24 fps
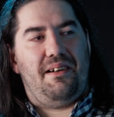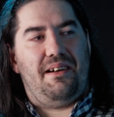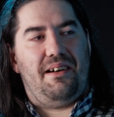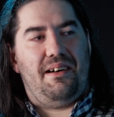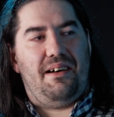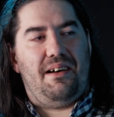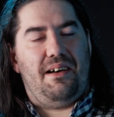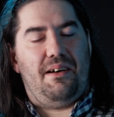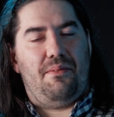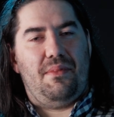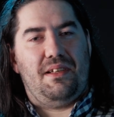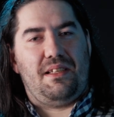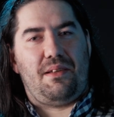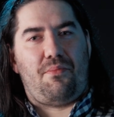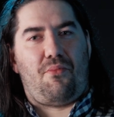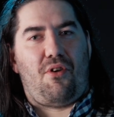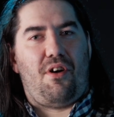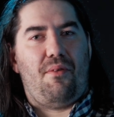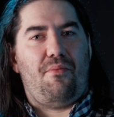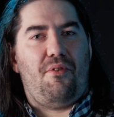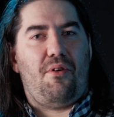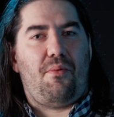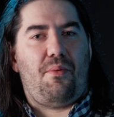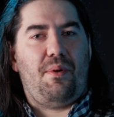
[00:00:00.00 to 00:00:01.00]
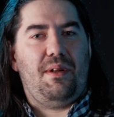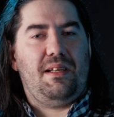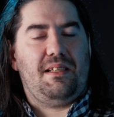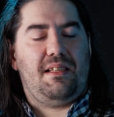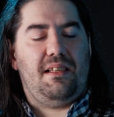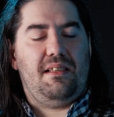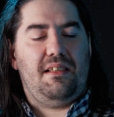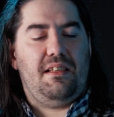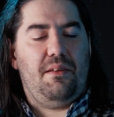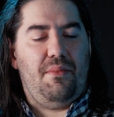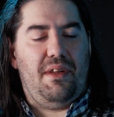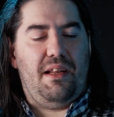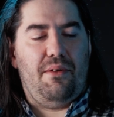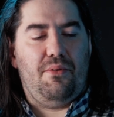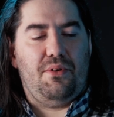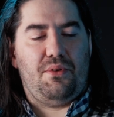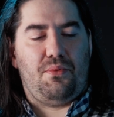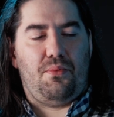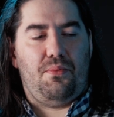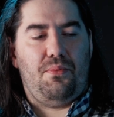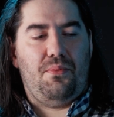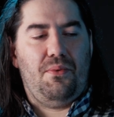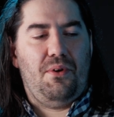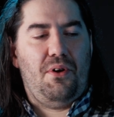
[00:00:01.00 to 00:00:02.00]
um, mm-hmm. as a primary operating system, and it
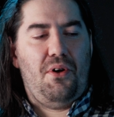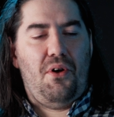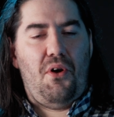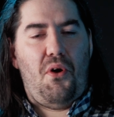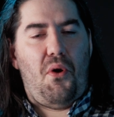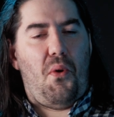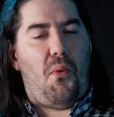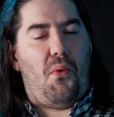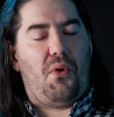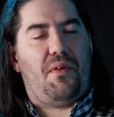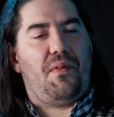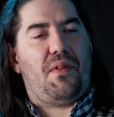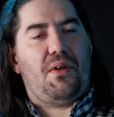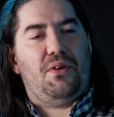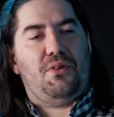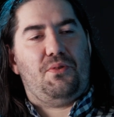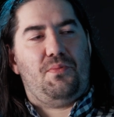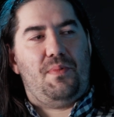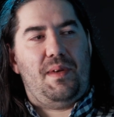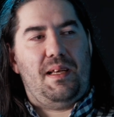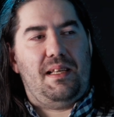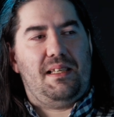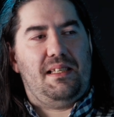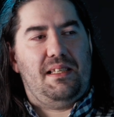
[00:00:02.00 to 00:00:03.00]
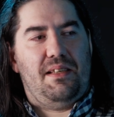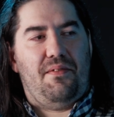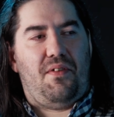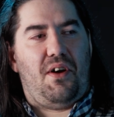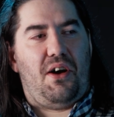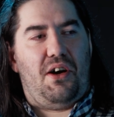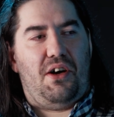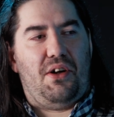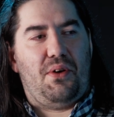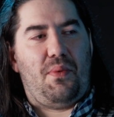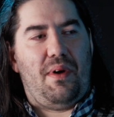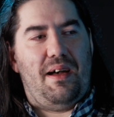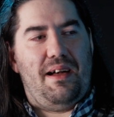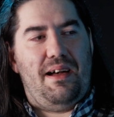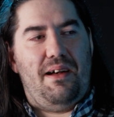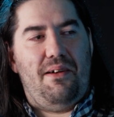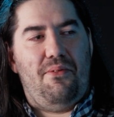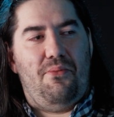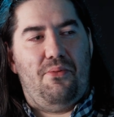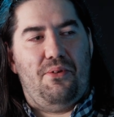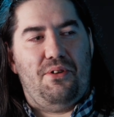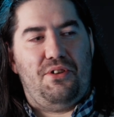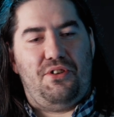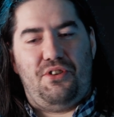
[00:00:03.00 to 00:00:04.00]
was one of those pieces of hardware
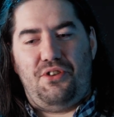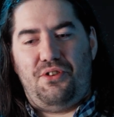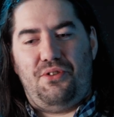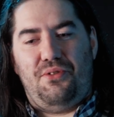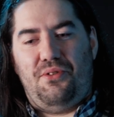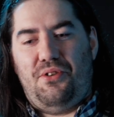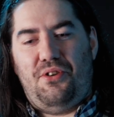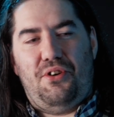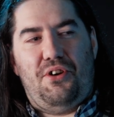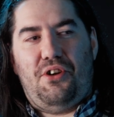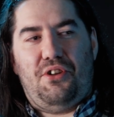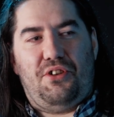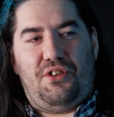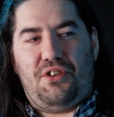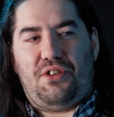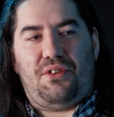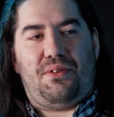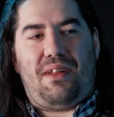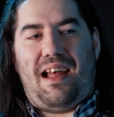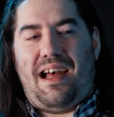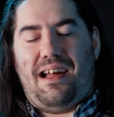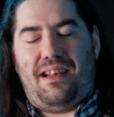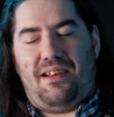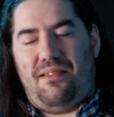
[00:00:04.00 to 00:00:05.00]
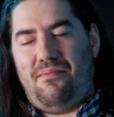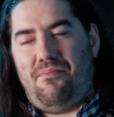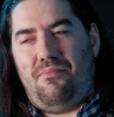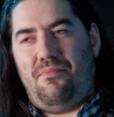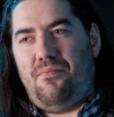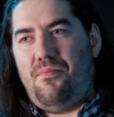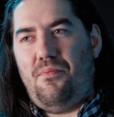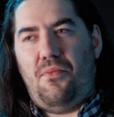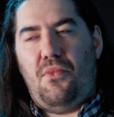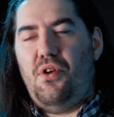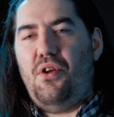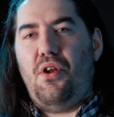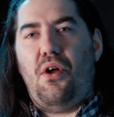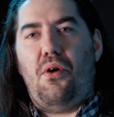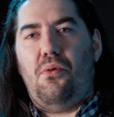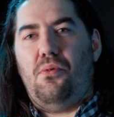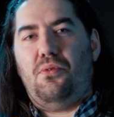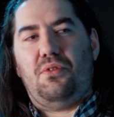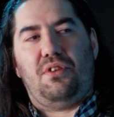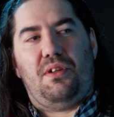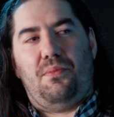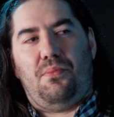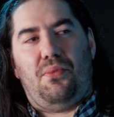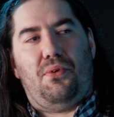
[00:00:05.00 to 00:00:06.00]
which just had
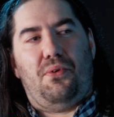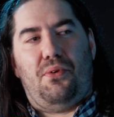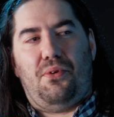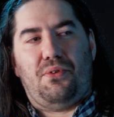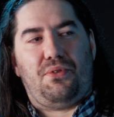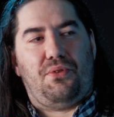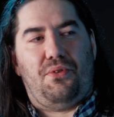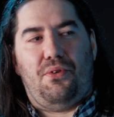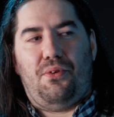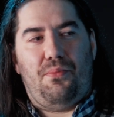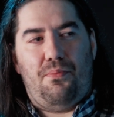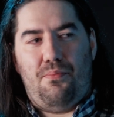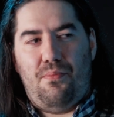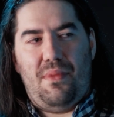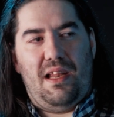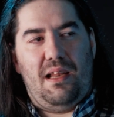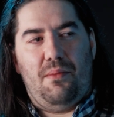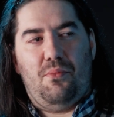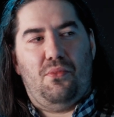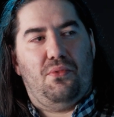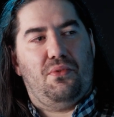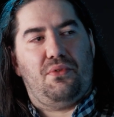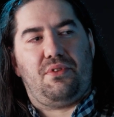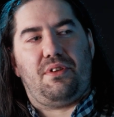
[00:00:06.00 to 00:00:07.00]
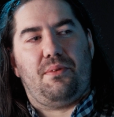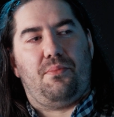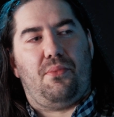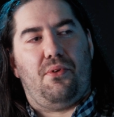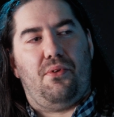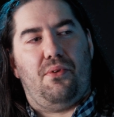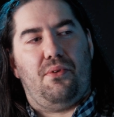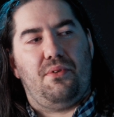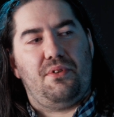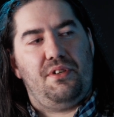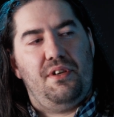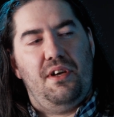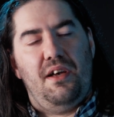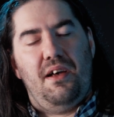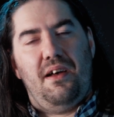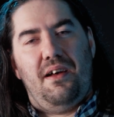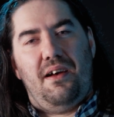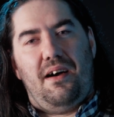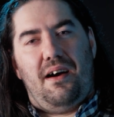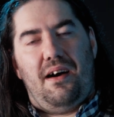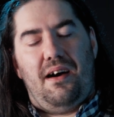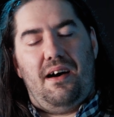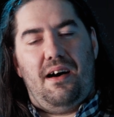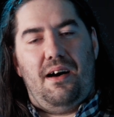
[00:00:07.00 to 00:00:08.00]
no support or minimal support.
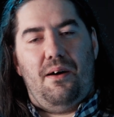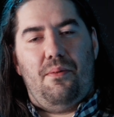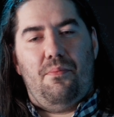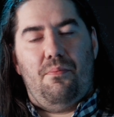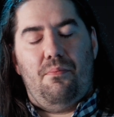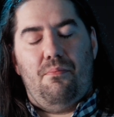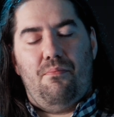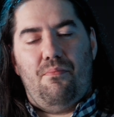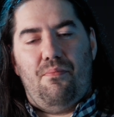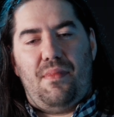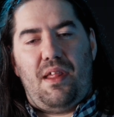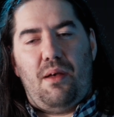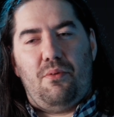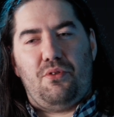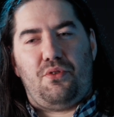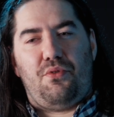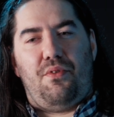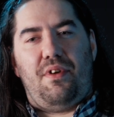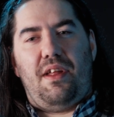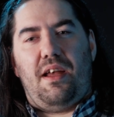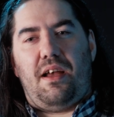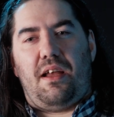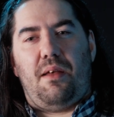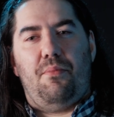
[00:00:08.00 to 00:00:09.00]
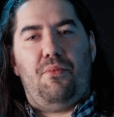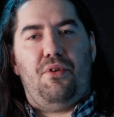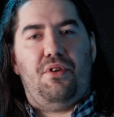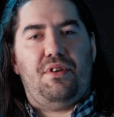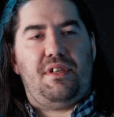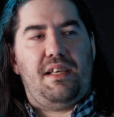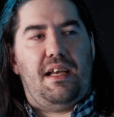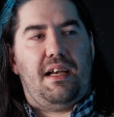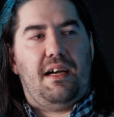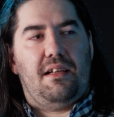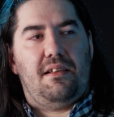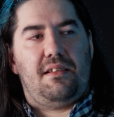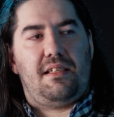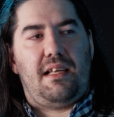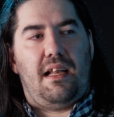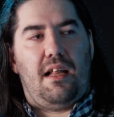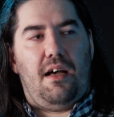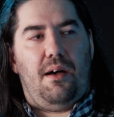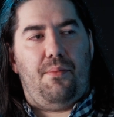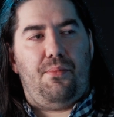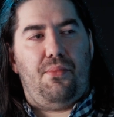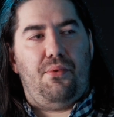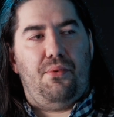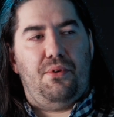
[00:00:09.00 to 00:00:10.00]
Yeah. Um, there was already a community kind of set
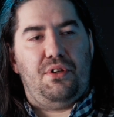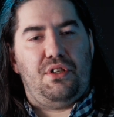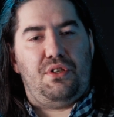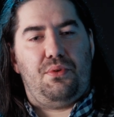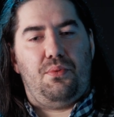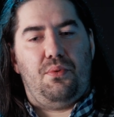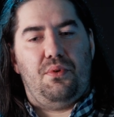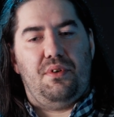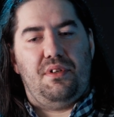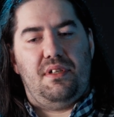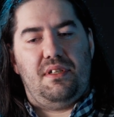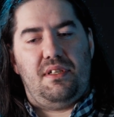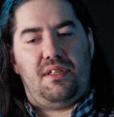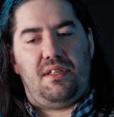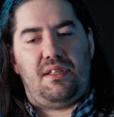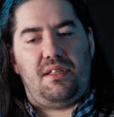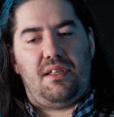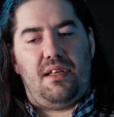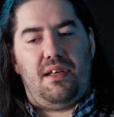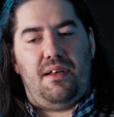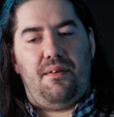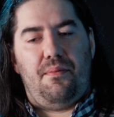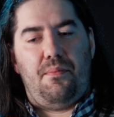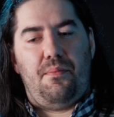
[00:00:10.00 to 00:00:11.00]
up which was